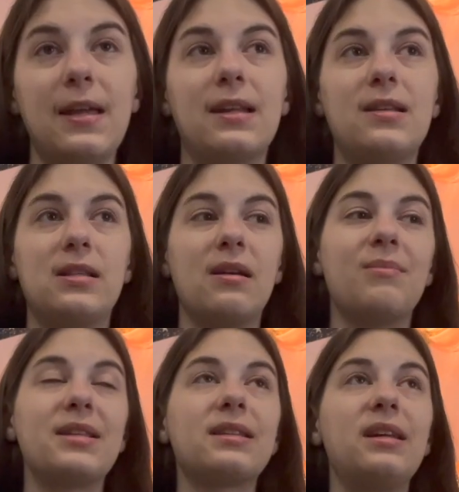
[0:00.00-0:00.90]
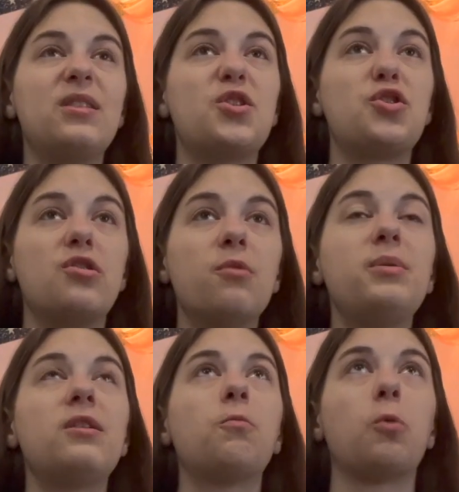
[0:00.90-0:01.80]
It is basically a
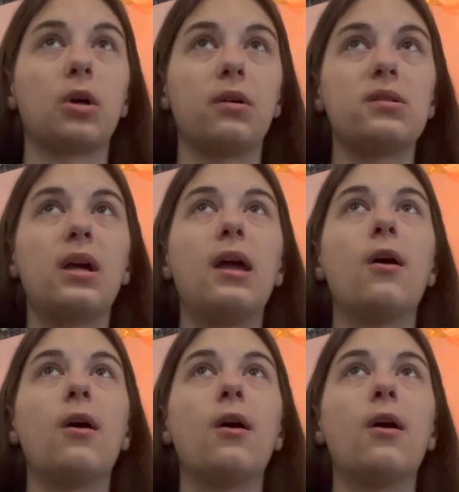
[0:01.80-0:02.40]
dystopian world